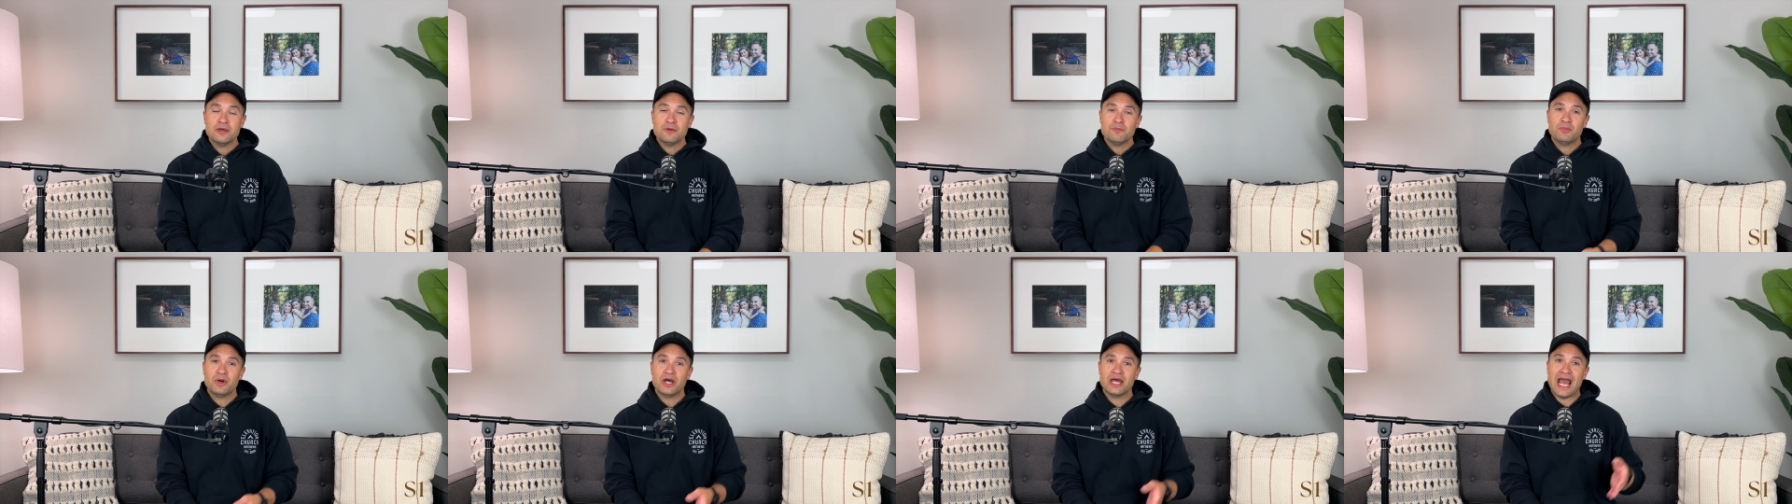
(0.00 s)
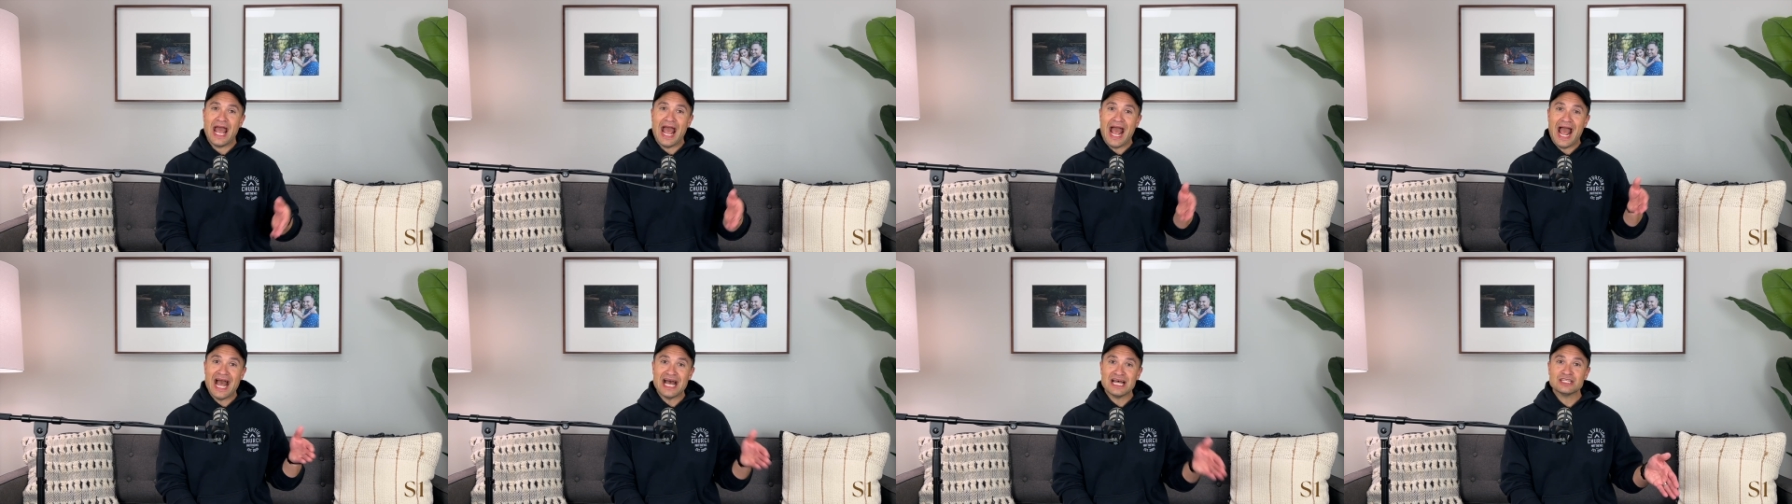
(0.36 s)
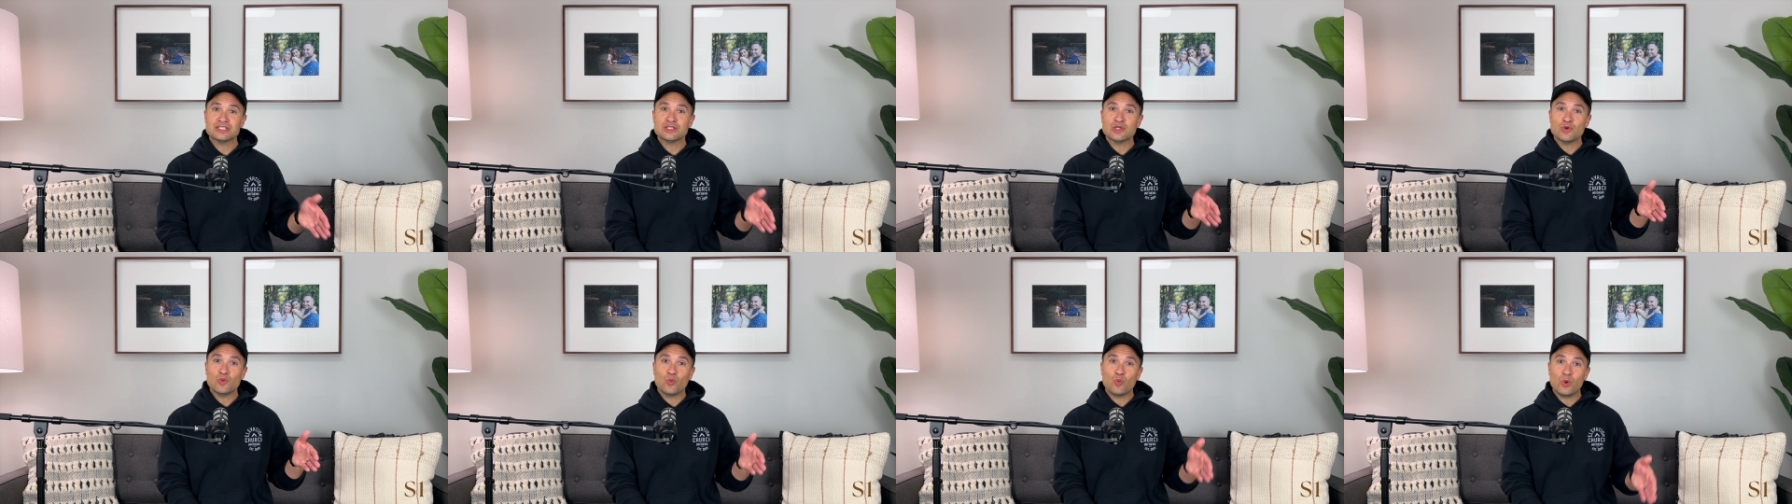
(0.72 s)
But as
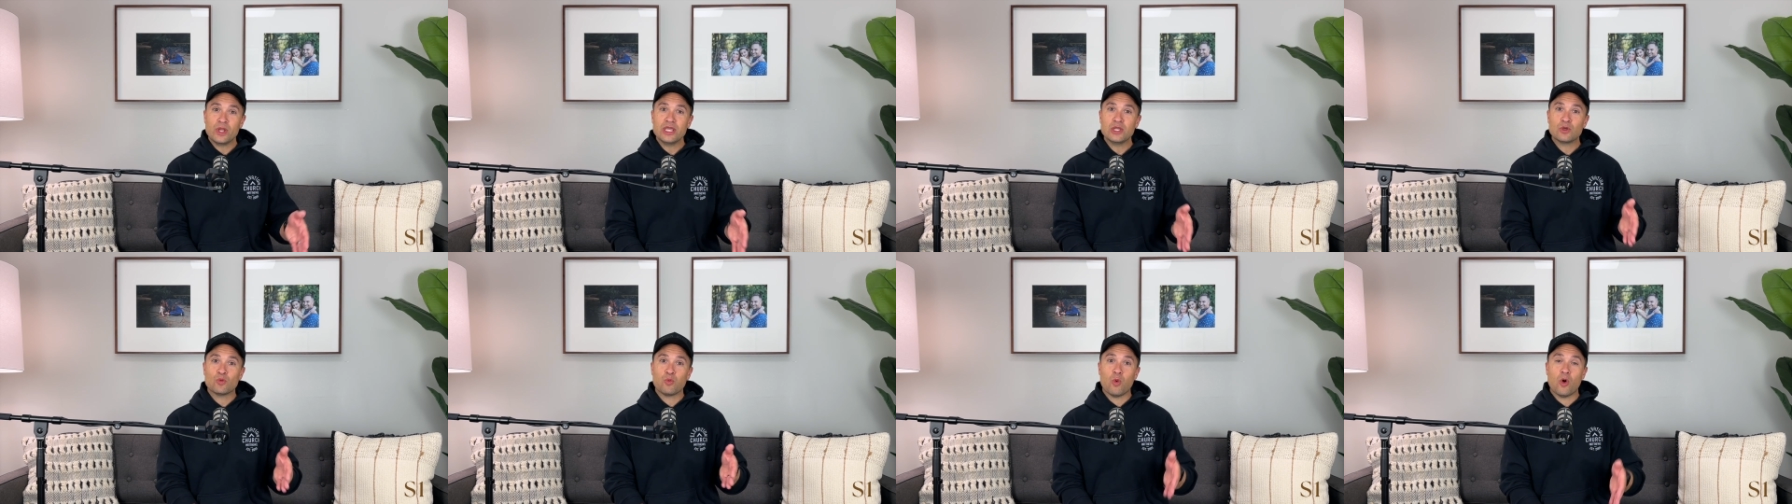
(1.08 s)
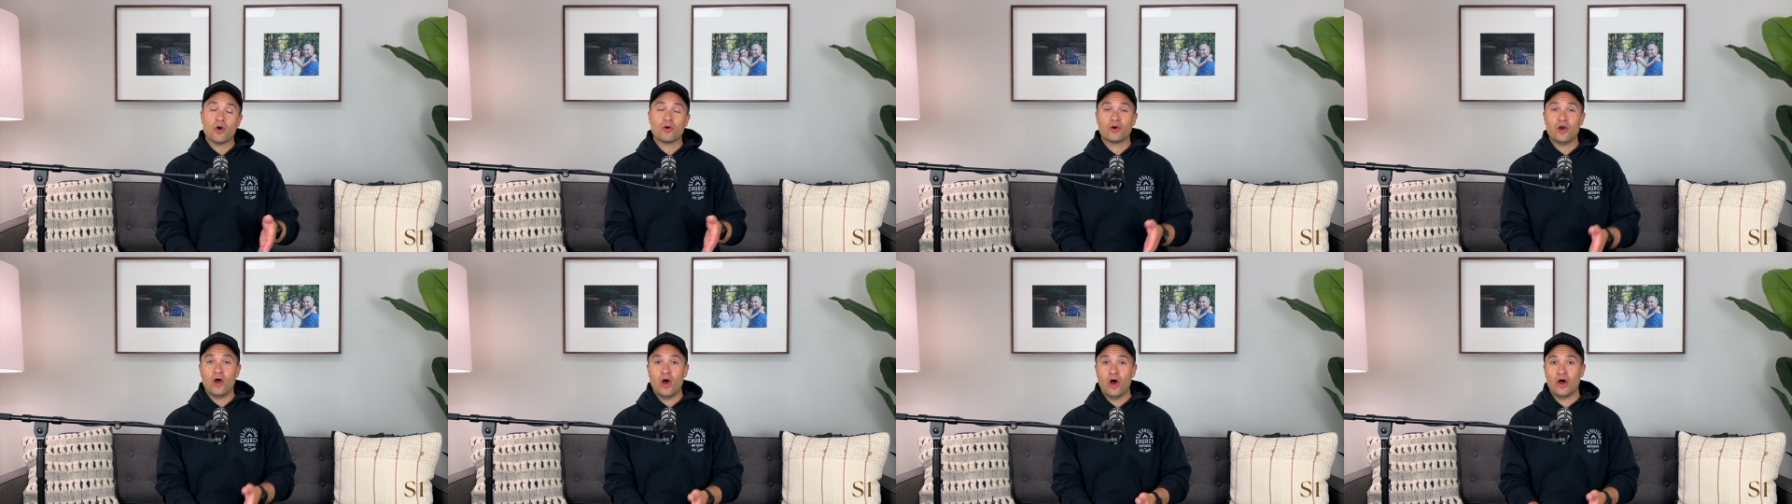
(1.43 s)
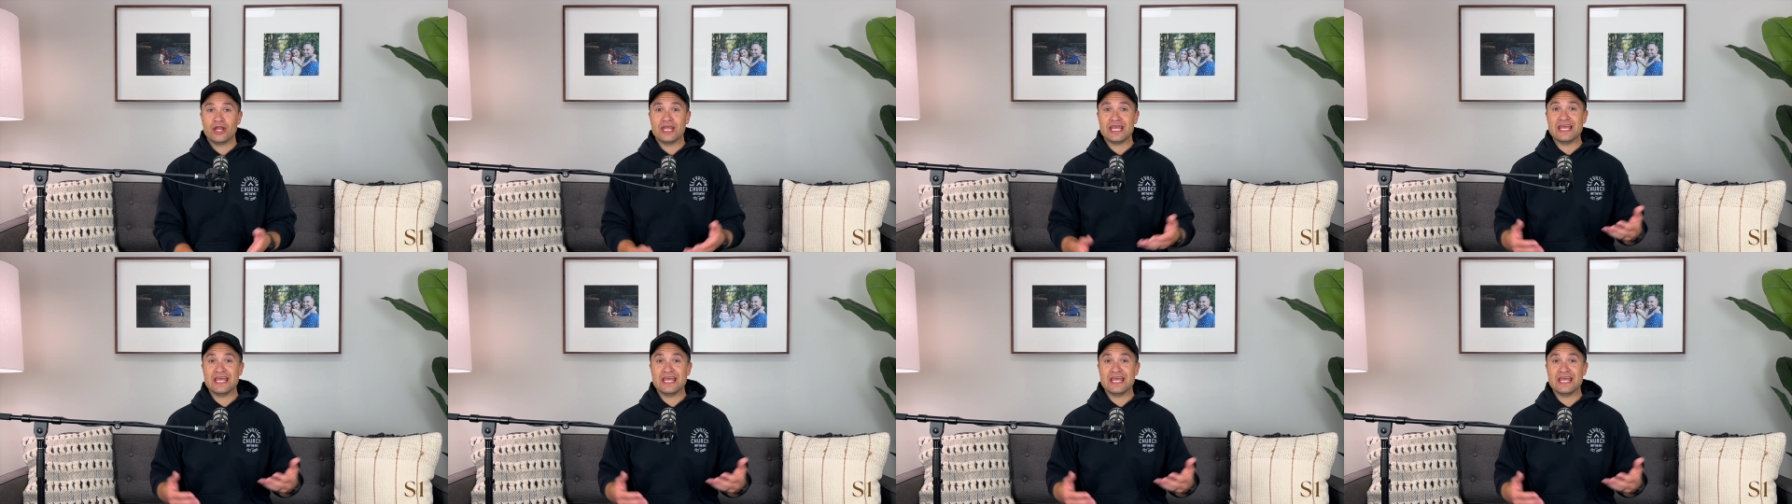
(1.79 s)
the week wore on,